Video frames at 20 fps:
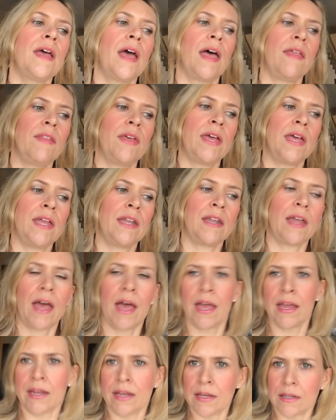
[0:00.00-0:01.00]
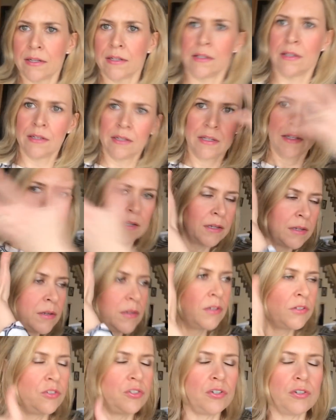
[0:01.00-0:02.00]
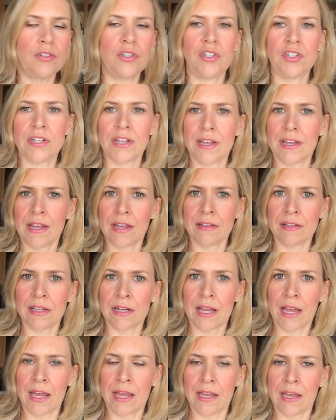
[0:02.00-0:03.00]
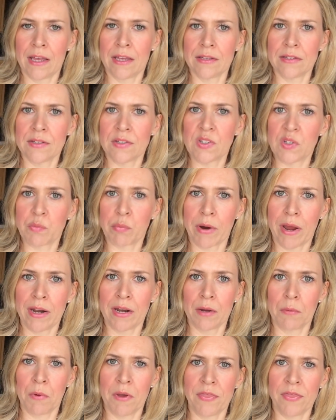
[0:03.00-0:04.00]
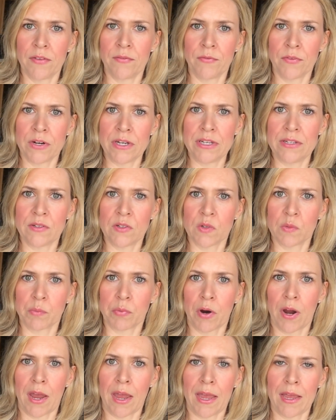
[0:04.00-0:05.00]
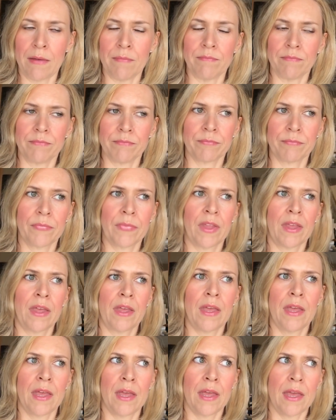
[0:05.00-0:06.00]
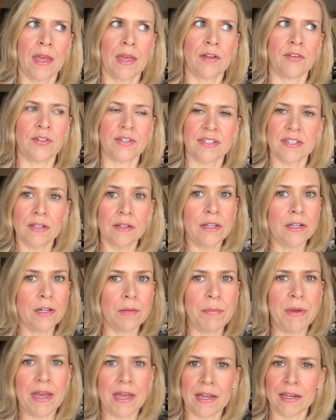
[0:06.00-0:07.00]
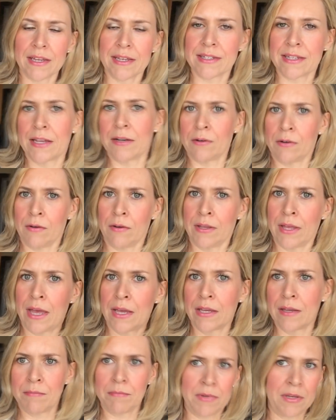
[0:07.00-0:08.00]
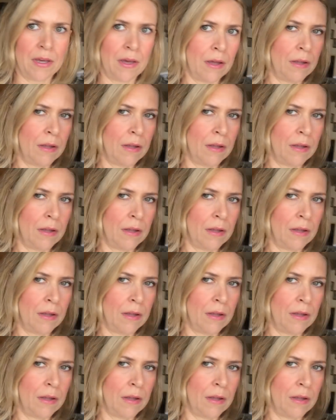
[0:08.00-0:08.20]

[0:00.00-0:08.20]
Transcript: And then I juiced it, and then I sprayed it with the freeze spray just a little bit, because I know that can be